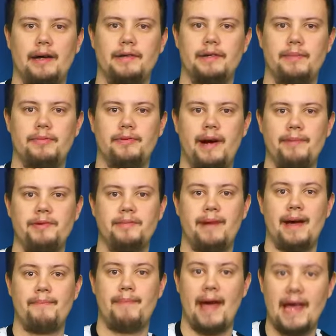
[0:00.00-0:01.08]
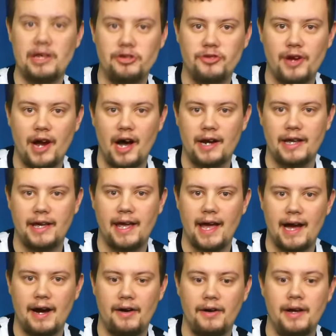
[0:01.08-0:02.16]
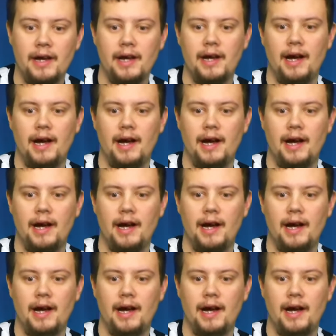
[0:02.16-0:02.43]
subscribe to my Patreon account